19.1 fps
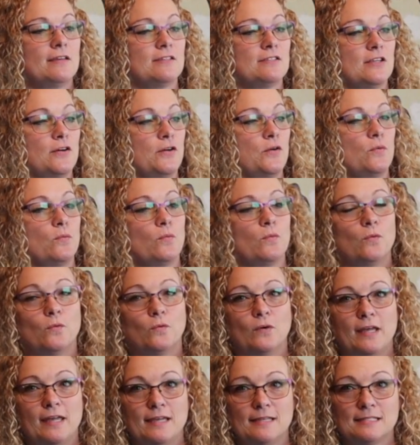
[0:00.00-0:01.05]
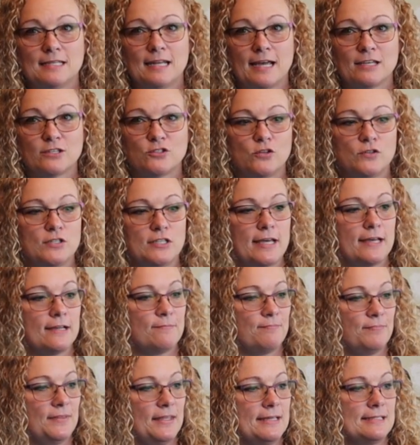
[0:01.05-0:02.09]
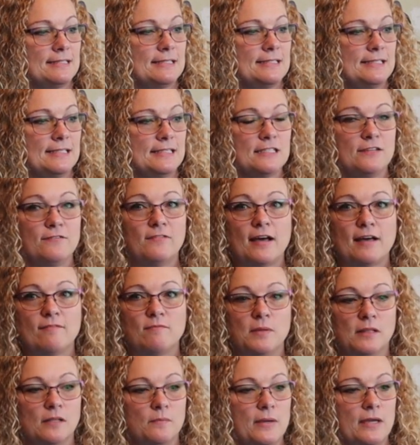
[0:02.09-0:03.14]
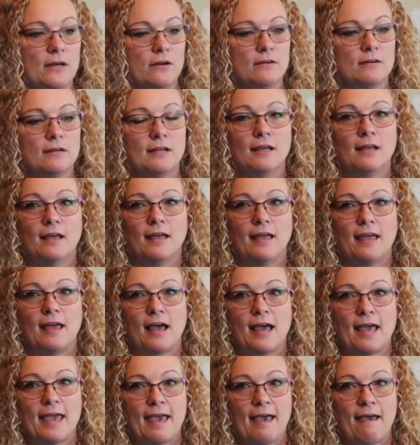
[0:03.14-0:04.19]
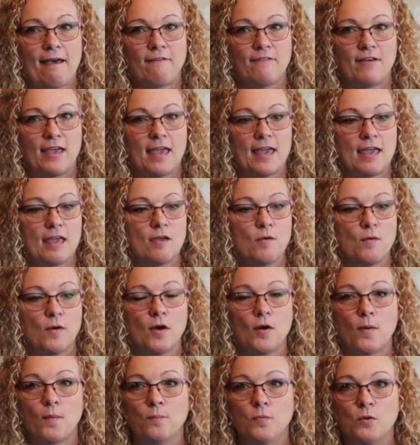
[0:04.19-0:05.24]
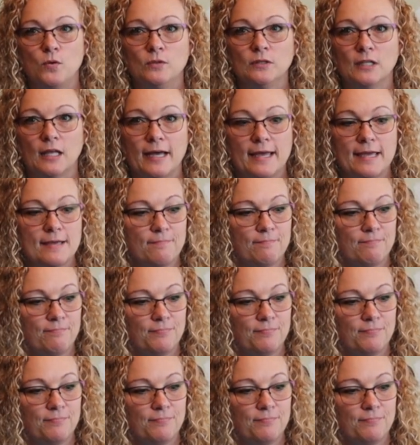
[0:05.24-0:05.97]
So it's an Astrotech. It's a 65 millimeter. I have a moonlight